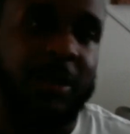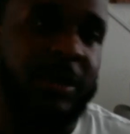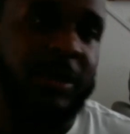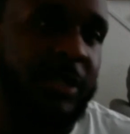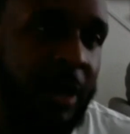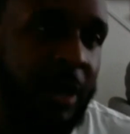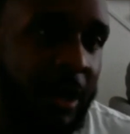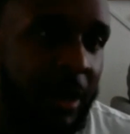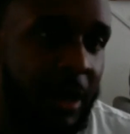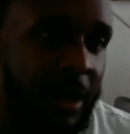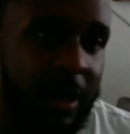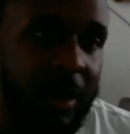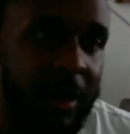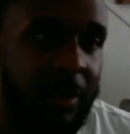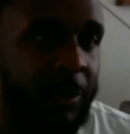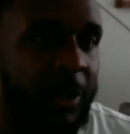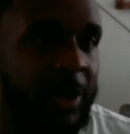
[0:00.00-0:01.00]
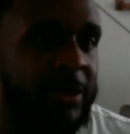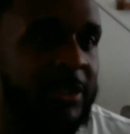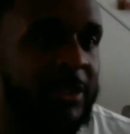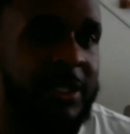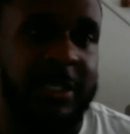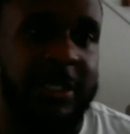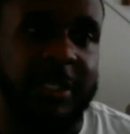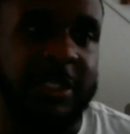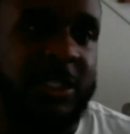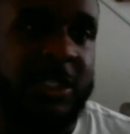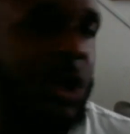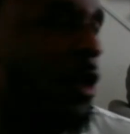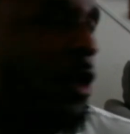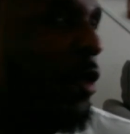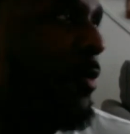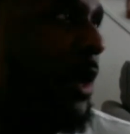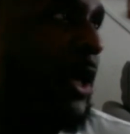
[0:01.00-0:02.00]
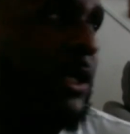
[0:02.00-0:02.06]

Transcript: are just so much